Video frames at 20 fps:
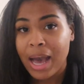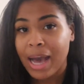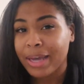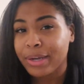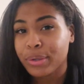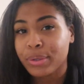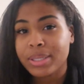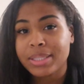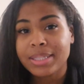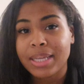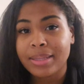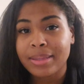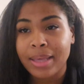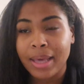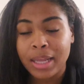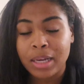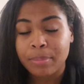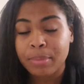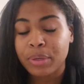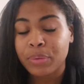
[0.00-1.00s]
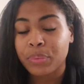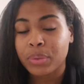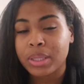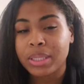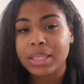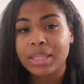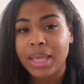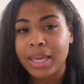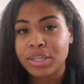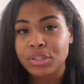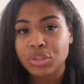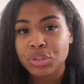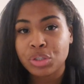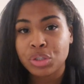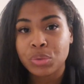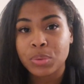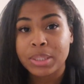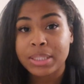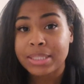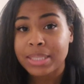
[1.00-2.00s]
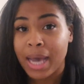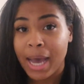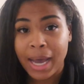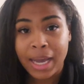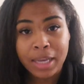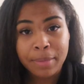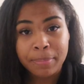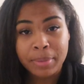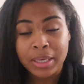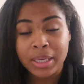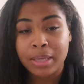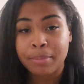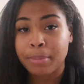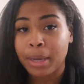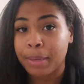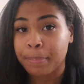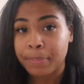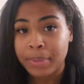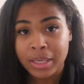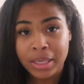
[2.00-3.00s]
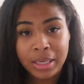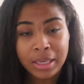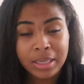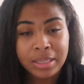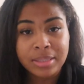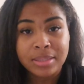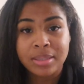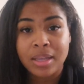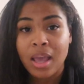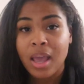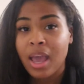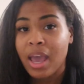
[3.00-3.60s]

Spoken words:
I notice that the enemy really likes to attack me and my peace